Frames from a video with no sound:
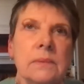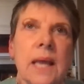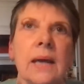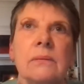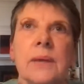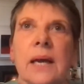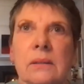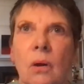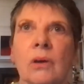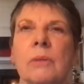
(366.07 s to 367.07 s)
had a
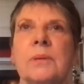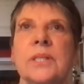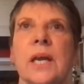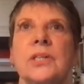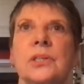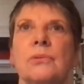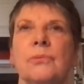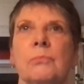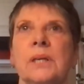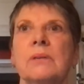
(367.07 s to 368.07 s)
long reputation
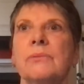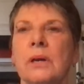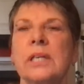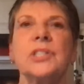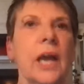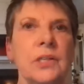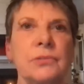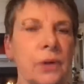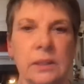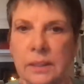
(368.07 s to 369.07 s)
for being very
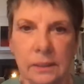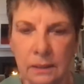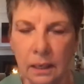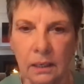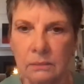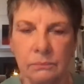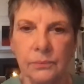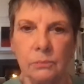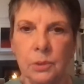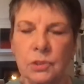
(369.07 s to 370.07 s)
jazz-friendly.
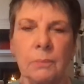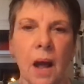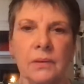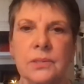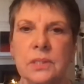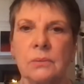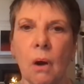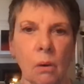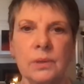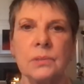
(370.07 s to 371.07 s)
Their music policy
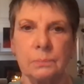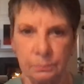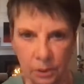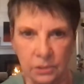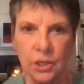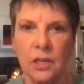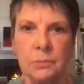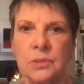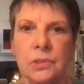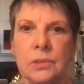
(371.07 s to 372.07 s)
always put jazz
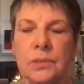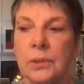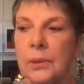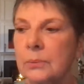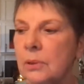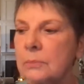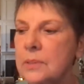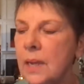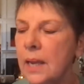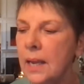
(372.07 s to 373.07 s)
musicians in their
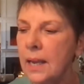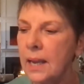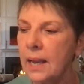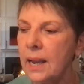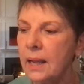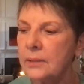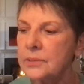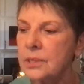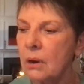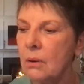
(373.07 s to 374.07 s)
rooms. And
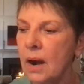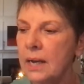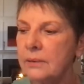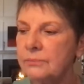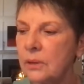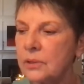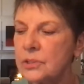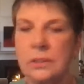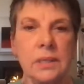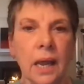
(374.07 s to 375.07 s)
so I
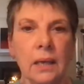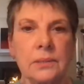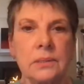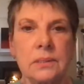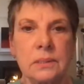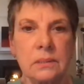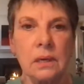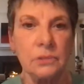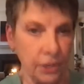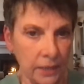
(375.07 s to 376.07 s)
functioned as
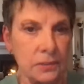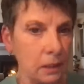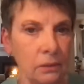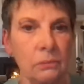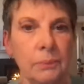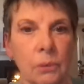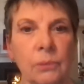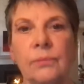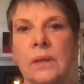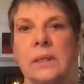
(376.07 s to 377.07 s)
a jazz singer,
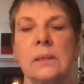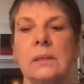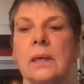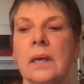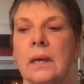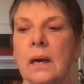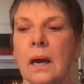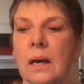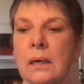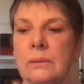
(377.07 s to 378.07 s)
both in
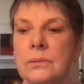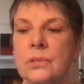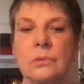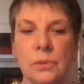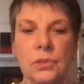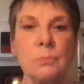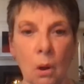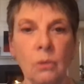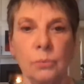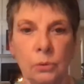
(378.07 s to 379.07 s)
their
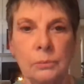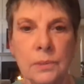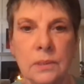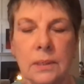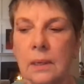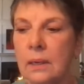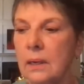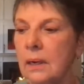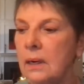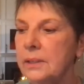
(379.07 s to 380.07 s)
small rooms
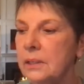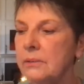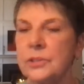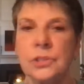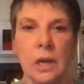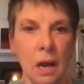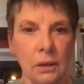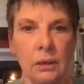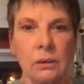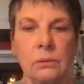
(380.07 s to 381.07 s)
here in
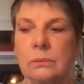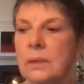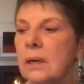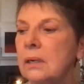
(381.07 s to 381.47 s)
Chicago